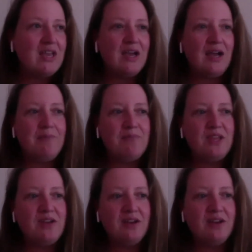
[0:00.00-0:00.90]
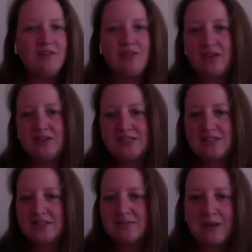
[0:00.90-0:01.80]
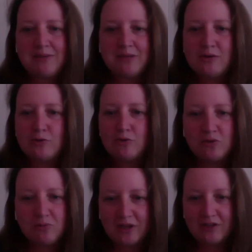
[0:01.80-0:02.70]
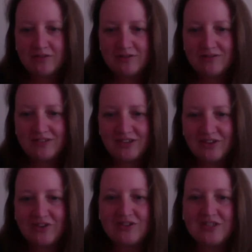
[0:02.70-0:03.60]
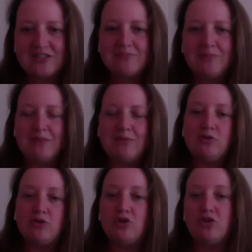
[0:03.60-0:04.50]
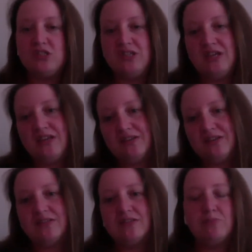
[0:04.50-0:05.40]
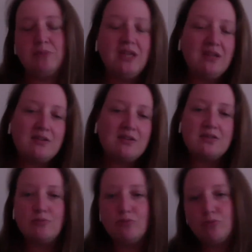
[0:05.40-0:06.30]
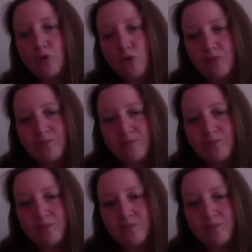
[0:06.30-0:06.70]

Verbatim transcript: Um, another thing is, does the baby look well? You know, does a baby look content? Is it pink? Is it warm?